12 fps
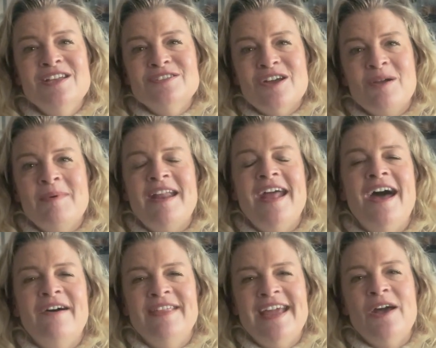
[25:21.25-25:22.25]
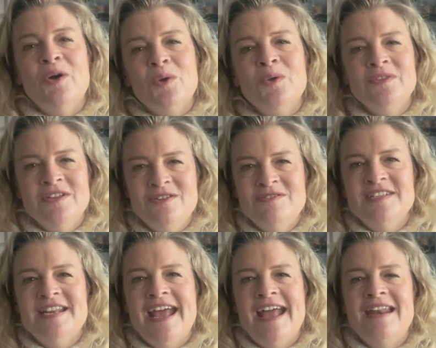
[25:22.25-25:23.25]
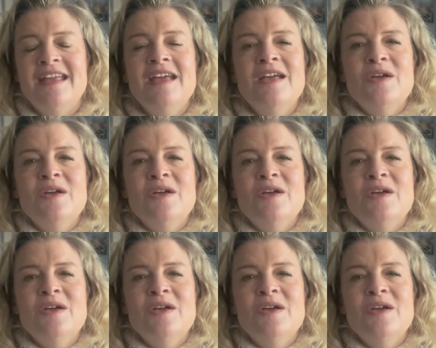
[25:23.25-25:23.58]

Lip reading: talk about how they hold the new end